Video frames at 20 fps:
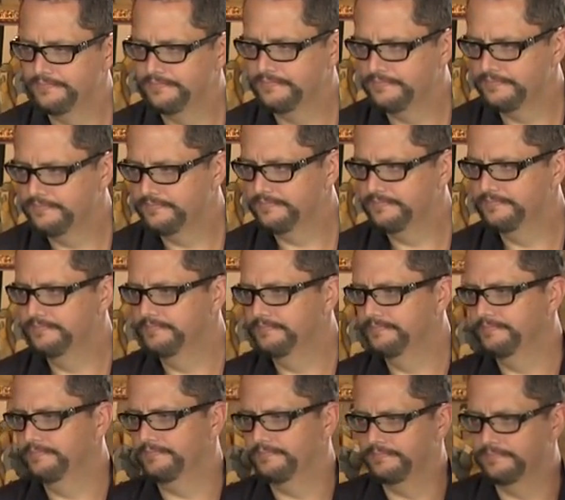
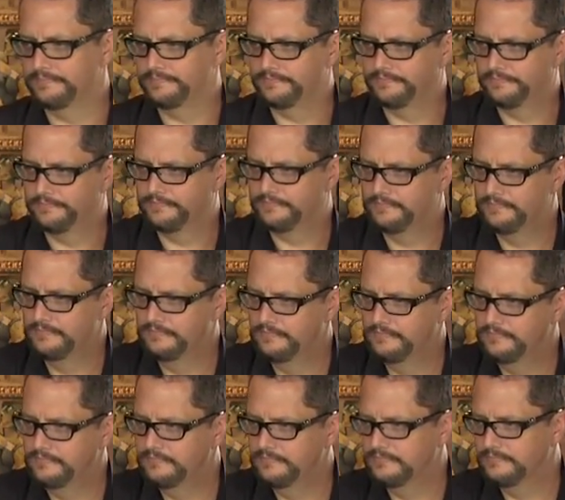
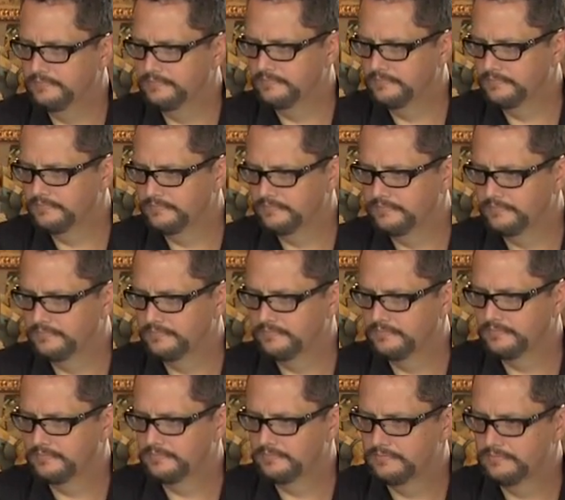The person shown says nothing.